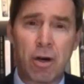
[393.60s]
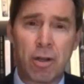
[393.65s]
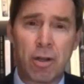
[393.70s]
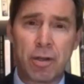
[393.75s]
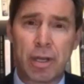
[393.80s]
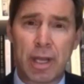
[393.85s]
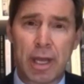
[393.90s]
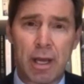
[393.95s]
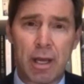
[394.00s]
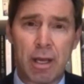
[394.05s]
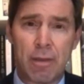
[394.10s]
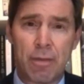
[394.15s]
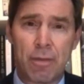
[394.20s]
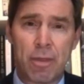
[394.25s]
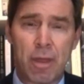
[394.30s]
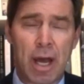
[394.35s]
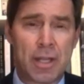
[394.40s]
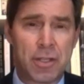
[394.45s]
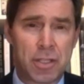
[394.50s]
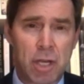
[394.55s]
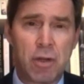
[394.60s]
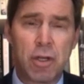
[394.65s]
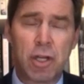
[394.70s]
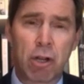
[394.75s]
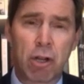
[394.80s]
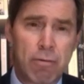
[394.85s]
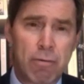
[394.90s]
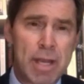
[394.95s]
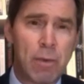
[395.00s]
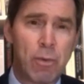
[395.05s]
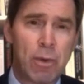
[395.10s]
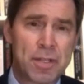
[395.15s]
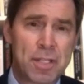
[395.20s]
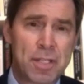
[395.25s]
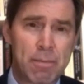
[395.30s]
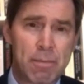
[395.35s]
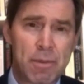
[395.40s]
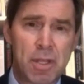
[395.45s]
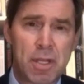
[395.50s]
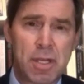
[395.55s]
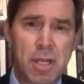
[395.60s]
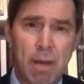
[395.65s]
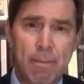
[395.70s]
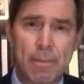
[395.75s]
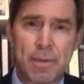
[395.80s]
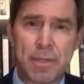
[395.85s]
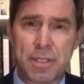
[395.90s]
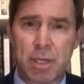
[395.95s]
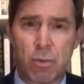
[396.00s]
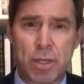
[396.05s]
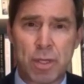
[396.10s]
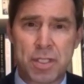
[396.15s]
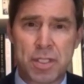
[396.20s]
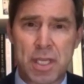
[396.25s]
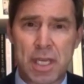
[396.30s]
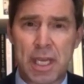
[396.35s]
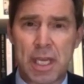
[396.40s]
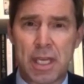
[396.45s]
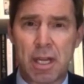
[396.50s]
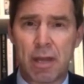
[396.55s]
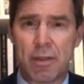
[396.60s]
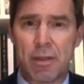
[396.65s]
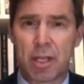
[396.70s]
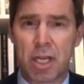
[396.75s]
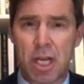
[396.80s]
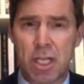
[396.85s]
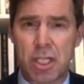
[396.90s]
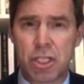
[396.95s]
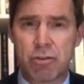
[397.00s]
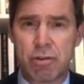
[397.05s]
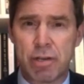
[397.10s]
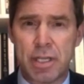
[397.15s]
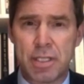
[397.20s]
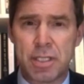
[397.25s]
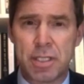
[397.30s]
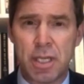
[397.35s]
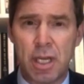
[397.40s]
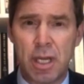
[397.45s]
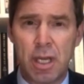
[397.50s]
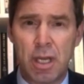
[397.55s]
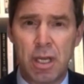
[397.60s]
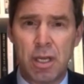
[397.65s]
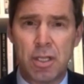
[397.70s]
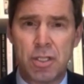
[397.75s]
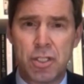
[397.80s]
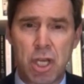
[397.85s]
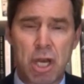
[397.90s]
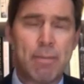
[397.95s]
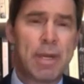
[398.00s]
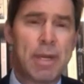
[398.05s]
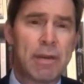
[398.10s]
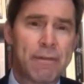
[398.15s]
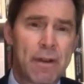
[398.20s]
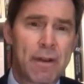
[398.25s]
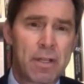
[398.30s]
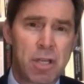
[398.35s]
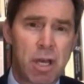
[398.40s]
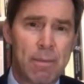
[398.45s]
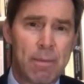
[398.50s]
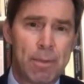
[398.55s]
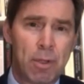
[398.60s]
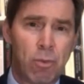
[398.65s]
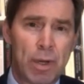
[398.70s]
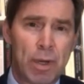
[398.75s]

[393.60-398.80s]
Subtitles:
on. I don't agree with some of the numbers that we're seeing in other countries. Germany, for example.